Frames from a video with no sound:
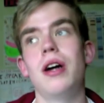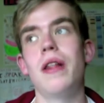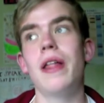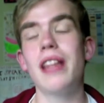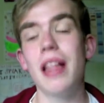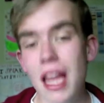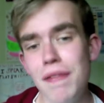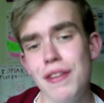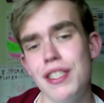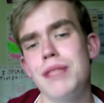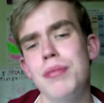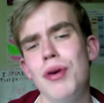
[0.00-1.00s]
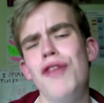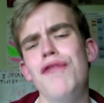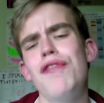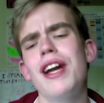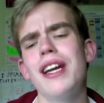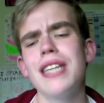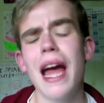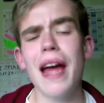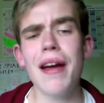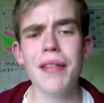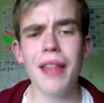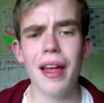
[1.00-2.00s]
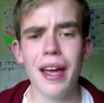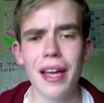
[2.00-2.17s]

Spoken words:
and like they live in a small friggin' town, like,